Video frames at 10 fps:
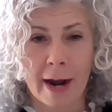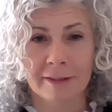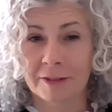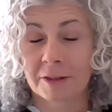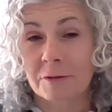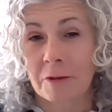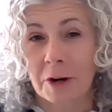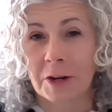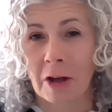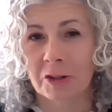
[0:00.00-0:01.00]
practices for
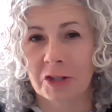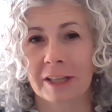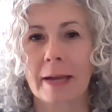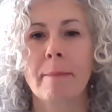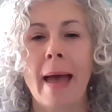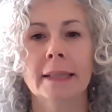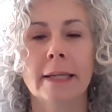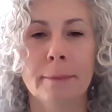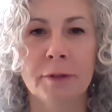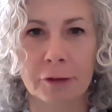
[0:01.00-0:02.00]
acknowledging like mad
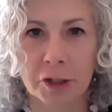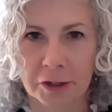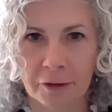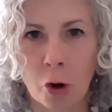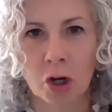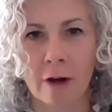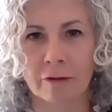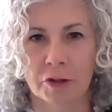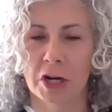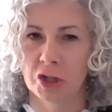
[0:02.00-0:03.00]
libs for difficult
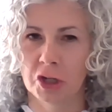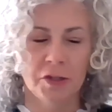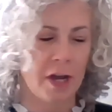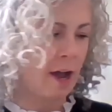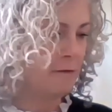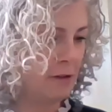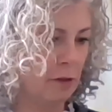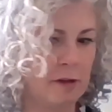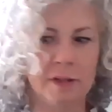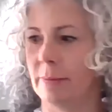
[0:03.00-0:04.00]
conversations i
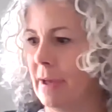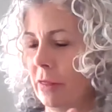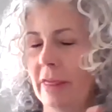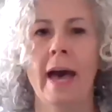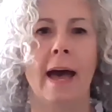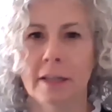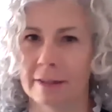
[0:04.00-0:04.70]
feel this about that